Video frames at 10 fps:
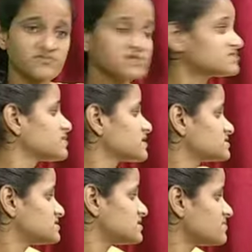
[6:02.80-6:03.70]
we can
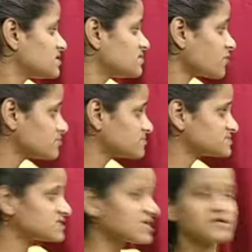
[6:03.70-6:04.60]
see many problems
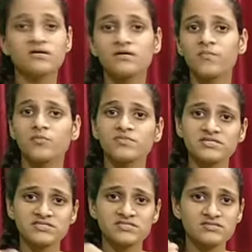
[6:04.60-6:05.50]
like
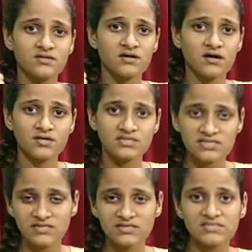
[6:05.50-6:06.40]
population is
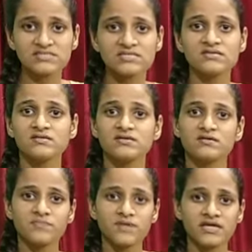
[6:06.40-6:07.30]
increasing in the urban
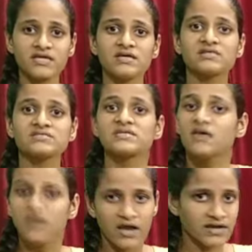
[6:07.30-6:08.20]
areas
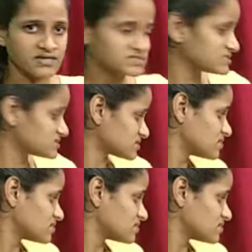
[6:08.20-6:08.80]
and etc.